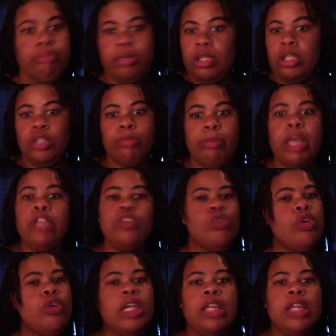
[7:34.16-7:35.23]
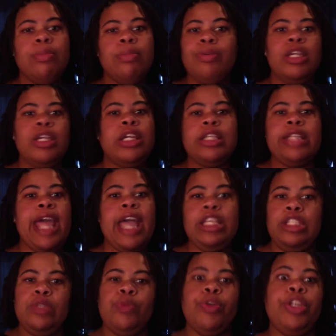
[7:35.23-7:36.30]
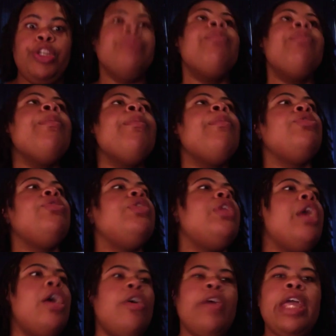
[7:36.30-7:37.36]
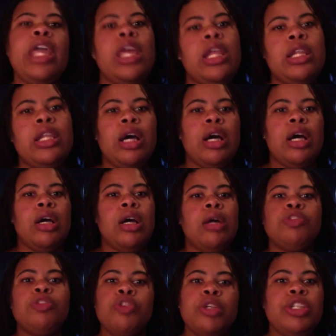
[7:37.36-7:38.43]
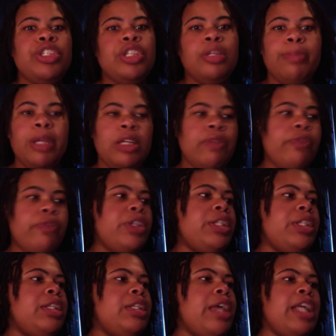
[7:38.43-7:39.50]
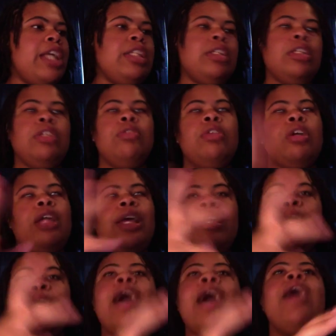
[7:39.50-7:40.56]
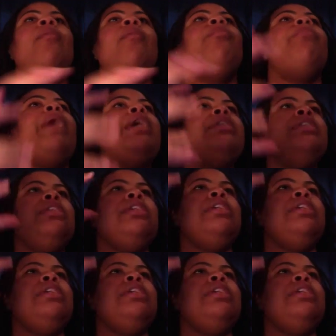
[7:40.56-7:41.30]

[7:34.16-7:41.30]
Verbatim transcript: You make you another breed, cause Ashley wouldn't, you know. And um, Trina should have been divorced his ass, and you know they basically